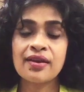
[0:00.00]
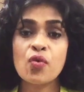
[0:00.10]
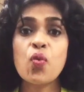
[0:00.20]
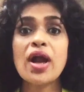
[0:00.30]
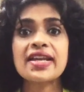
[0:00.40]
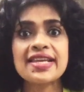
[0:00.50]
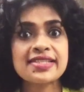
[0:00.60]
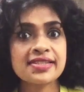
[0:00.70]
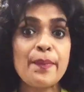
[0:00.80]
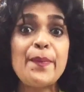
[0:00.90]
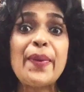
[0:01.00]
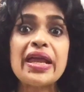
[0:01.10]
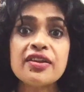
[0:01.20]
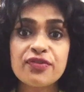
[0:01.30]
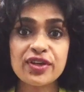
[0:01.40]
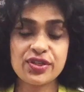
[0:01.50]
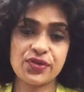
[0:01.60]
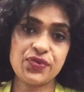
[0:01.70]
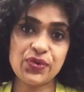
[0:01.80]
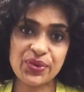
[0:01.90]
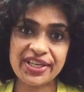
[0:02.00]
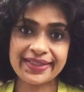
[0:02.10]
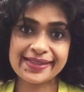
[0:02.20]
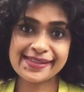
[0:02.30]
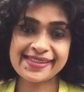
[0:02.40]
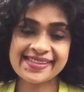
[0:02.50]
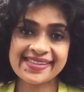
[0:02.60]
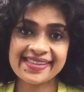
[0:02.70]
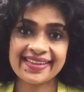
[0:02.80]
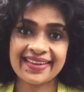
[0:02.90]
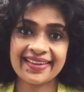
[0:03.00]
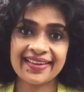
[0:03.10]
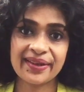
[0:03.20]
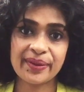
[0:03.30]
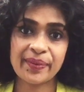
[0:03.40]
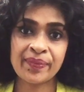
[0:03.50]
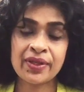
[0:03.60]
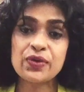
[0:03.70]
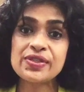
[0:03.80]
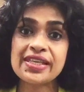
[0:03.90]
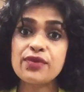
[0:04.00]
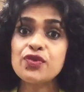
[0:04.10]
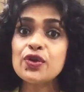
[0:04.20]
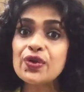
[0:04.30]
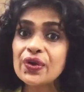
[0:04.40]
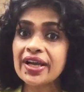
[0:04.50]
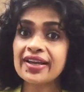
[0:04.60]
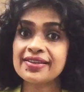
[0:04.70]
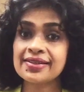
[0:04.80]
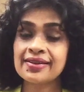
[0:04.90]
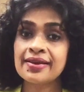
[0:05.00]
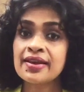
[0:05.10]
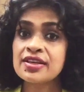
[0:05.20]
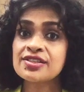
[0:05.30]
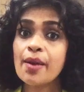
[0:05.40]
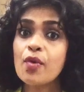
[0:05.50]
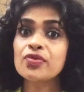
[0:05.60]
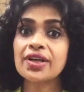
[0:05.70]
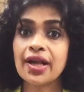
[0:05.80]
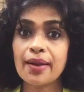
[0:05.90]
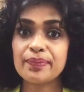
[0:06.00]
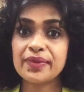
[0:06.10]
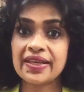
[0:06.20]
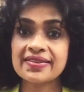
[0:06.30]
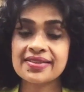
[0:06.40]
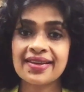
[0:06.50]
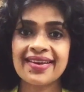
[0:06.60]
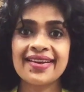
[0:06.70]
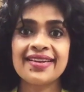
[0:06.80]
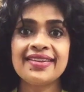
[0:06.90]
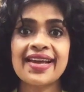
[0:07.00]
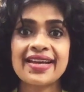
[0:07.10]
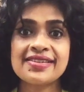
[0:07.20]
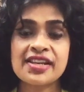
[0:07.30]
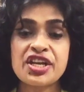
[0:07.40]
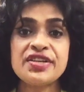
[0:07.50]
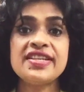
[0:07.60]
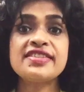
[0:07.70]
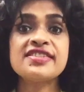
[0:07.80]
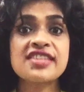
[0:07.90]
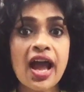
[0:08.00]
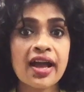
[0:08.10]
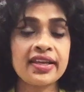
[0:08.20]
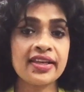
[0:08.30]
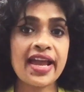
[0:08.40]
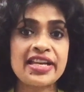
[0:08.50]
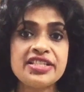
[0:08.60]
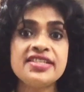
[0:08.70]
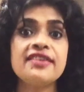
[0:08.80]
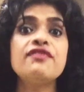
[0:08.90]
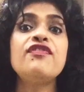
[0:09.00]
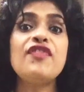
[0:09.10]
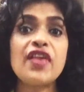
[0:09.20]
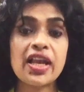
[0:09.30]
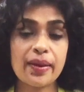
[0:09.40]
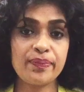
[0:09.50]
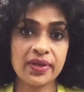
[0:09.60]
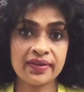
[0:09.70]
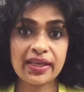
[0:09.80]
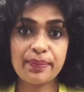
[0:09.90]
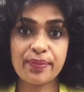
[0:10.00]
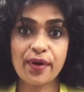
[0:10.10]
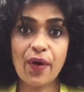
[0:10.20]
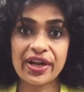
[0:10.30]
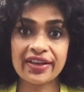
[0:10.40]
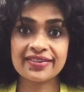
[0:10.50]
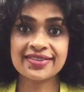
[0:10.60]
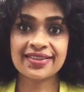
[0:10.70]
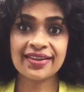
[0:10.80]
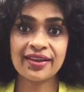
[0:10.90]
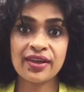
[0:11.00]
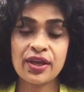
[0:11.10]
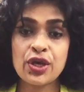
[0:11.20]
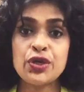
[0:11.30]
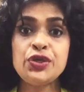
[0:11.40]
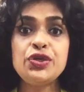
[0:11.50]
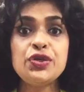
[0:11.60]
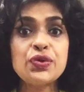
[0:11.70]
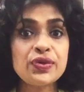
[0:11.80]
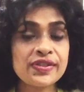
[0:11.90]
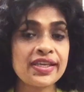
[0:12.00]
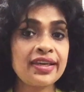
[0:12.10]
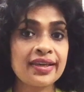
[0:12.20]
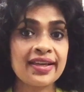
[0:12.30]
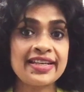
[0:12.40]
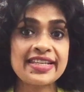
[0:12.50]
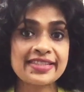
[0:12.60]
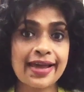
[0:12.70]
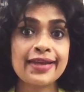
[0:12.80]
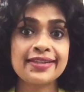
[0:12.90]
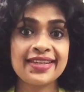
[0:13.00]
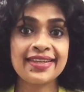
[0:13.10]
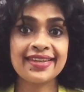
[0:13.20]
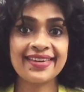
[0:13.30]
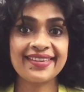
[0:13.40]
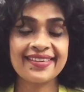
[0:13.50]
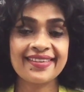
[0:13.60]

What is the benefit of doing this? You see, if you look at some of the companies that design and develop their products using design thinking,